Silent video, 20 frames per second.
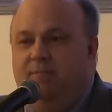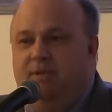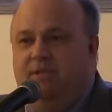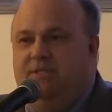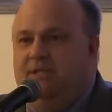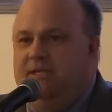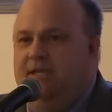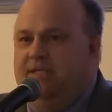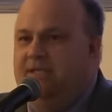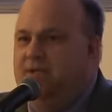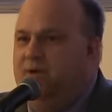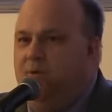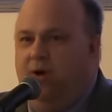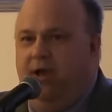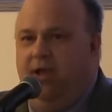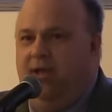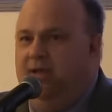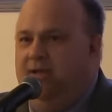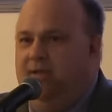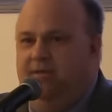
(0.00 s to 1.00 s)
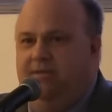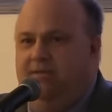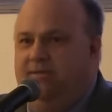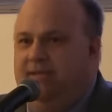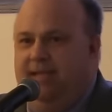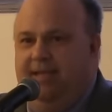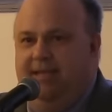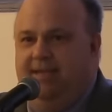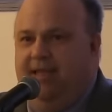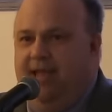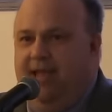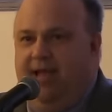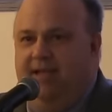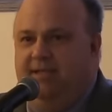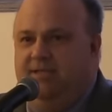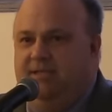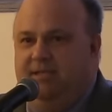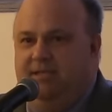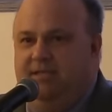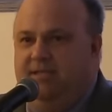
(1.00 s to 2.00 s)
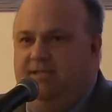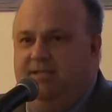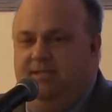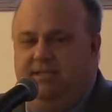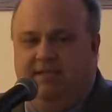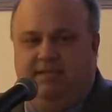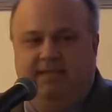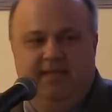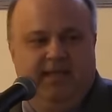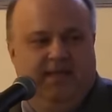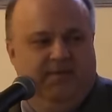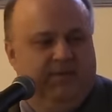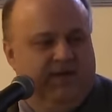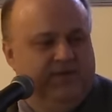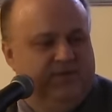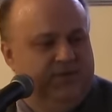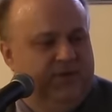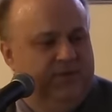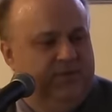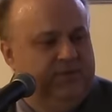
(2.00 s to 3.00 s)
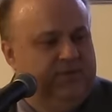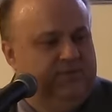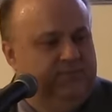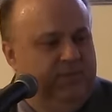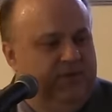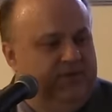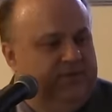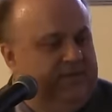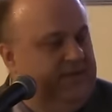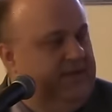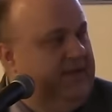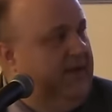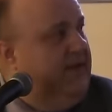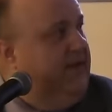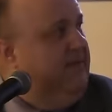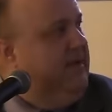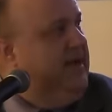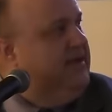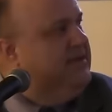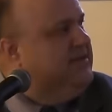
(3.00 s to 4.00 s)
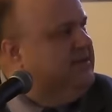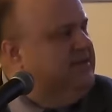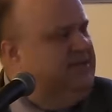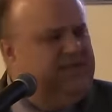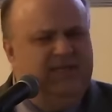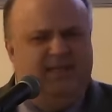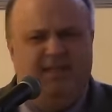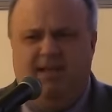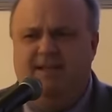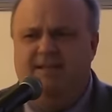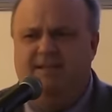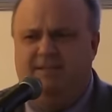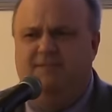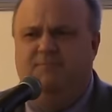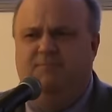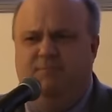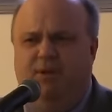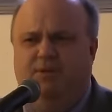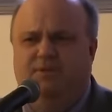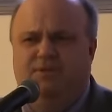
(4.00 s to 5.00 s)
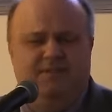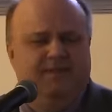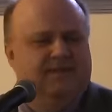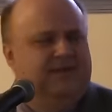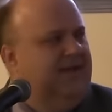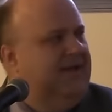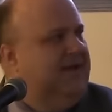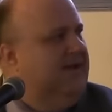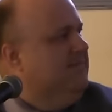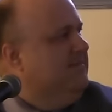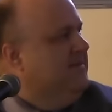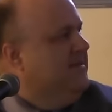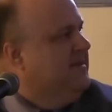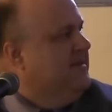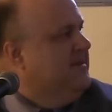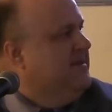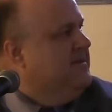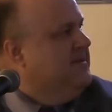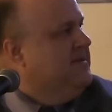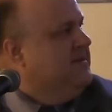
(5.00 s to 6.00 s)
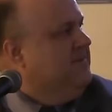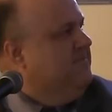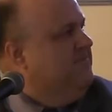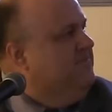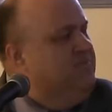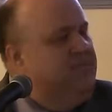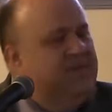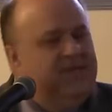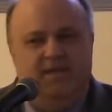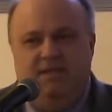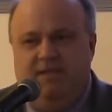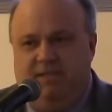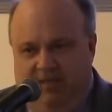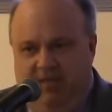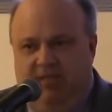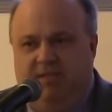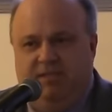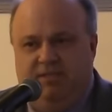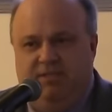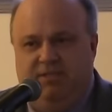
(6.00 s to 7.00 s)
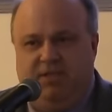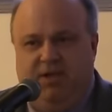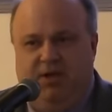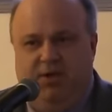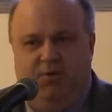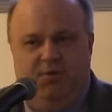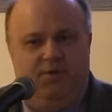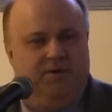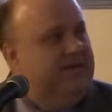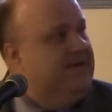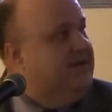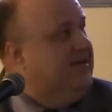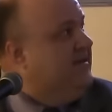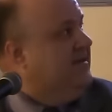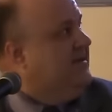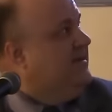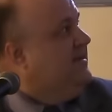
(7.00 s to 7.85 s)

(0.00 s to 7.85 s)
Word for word: But she doesn't quite get that. She doesn't get my jokes most of the time. Actually, she does most of the time. So,